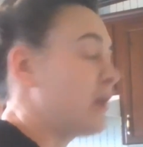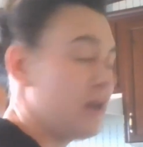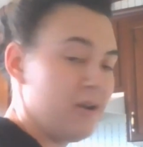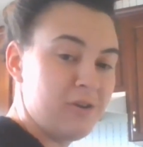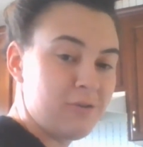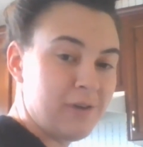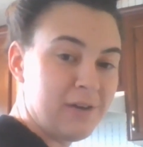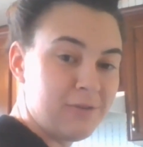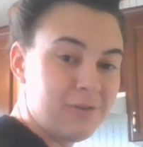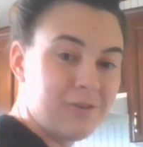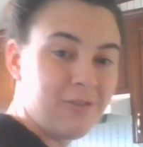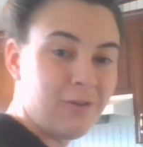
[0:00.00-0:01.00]
Carried it
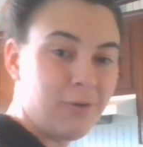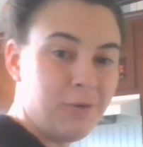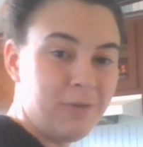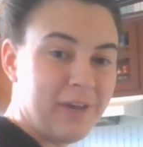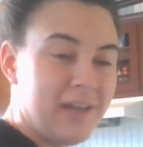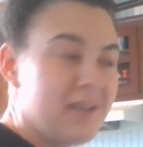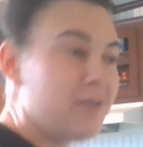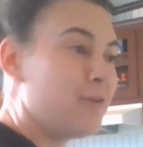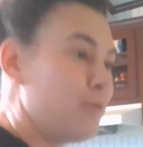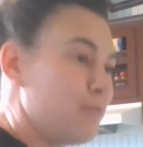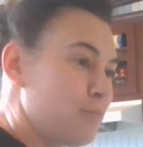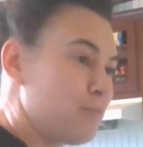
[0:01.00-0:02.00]
around the whole event,
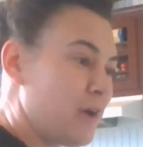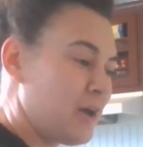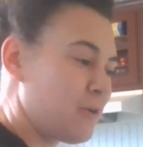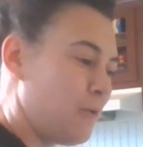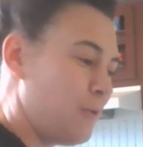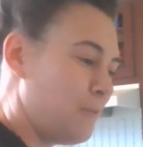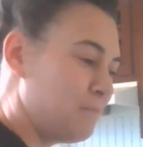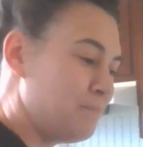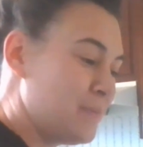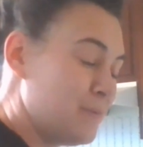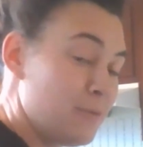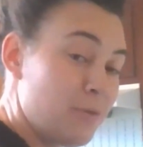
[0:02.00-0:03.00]
got
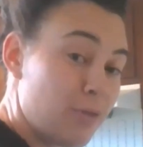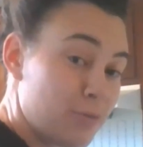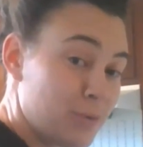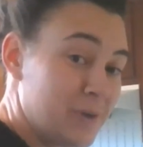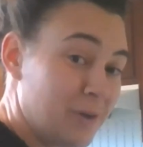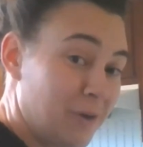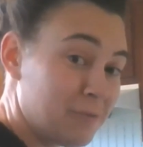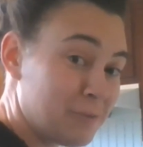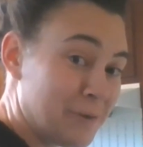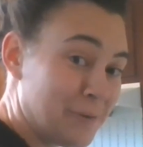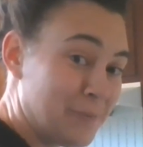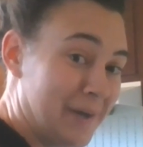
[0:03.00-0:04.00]
home, threw it
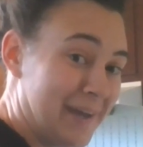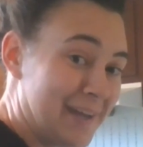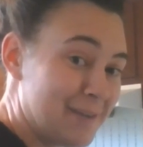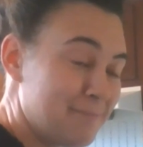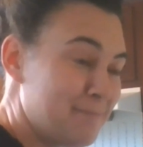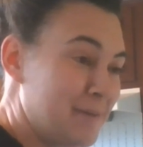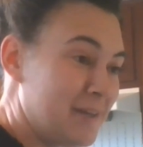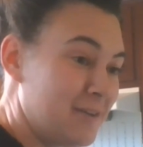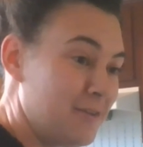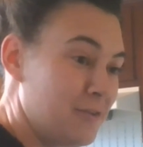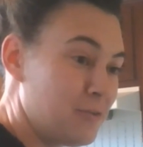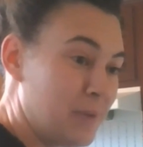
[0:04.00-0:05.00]
on real quick
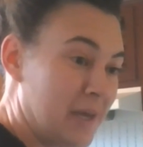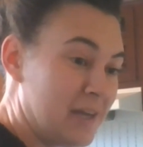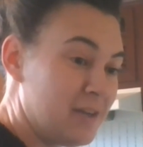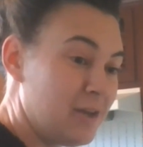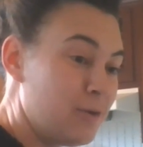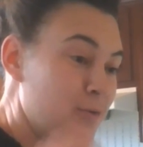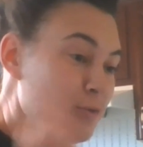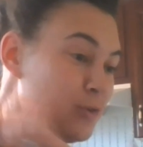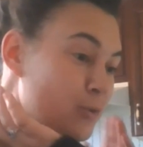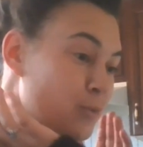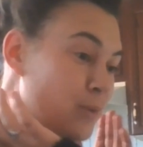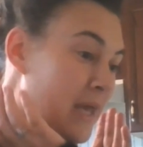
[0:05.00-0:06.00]
because we had to go
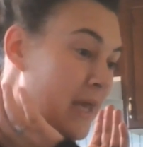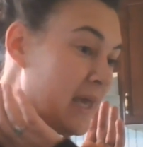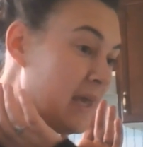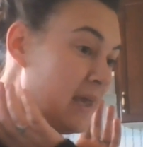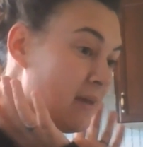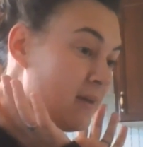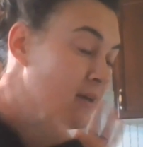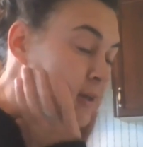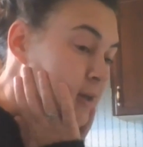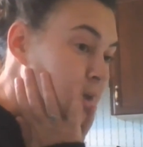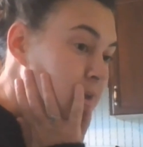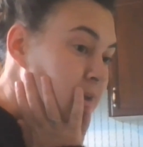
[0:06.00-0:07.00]
to a
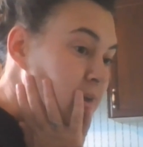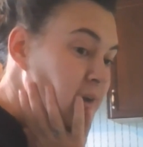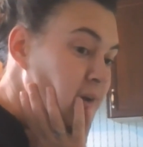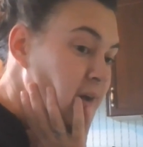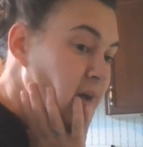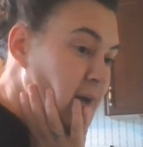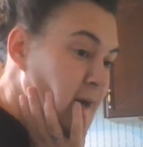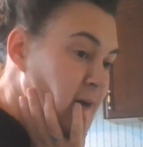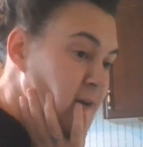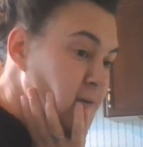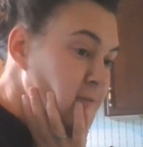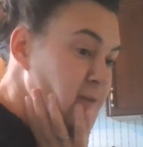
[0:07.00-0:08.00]

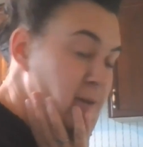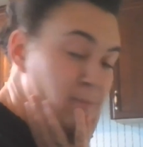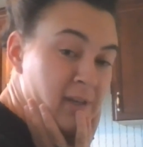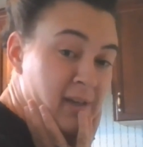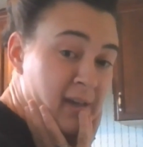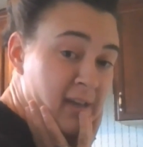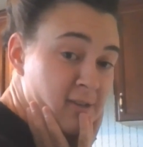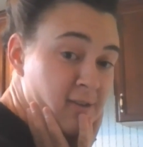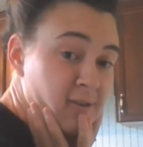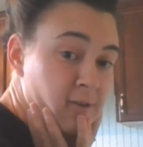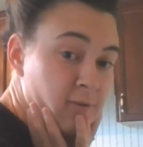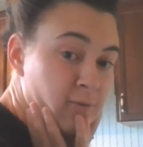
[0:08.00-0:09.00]
uh, family
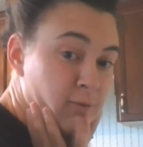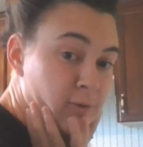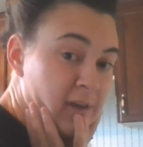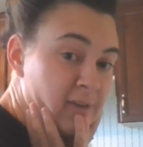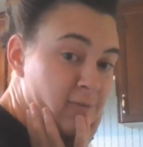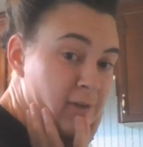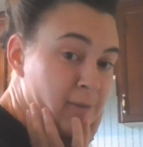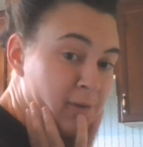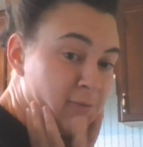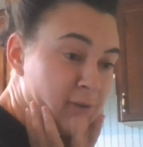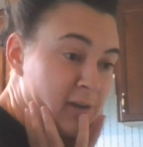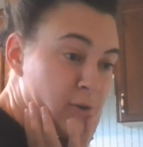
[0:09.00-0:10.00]
night for a
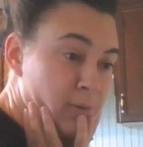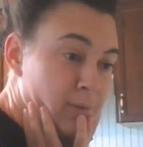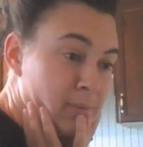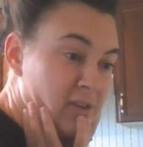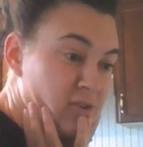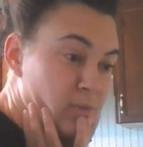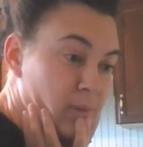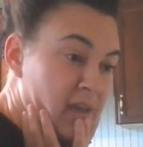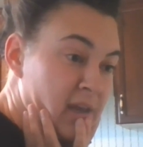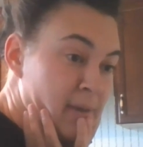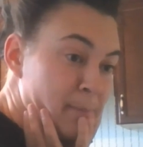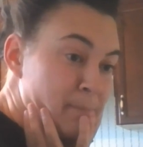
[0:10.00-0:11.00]
family friend who had passed
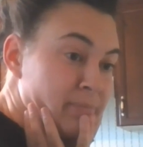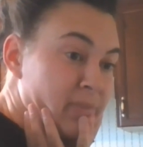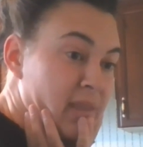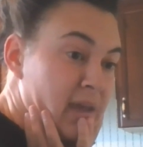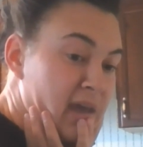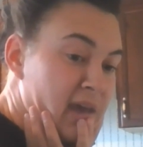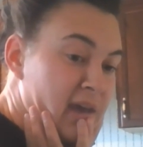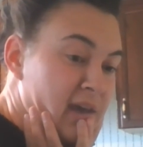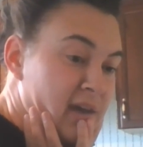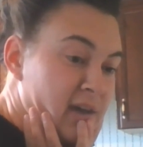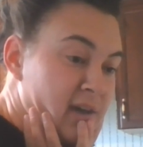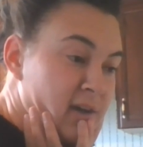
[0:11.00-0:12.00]
away
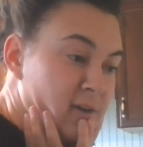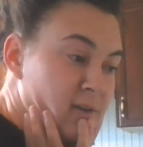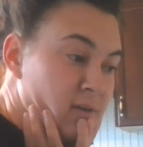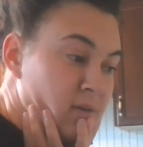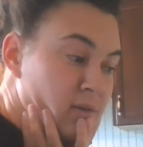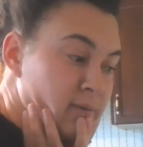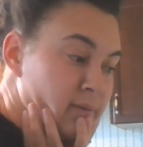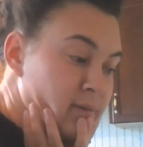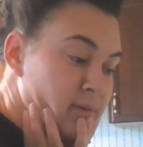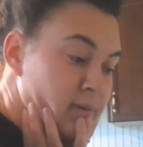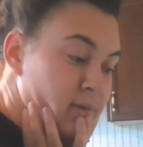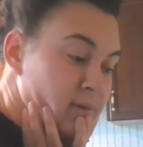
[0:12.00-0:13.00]
and
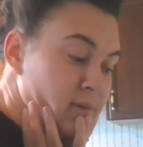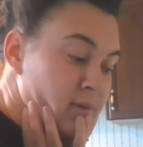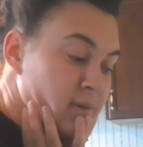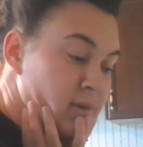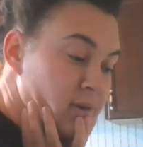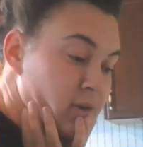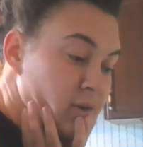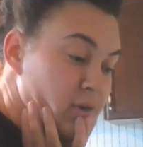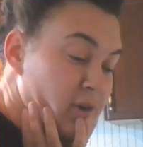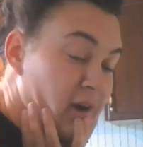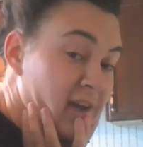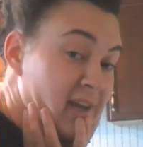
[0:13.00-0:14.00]

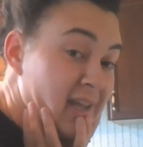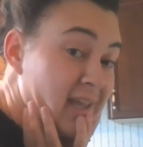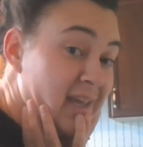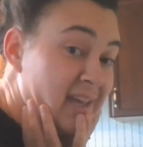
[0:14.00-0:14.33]
got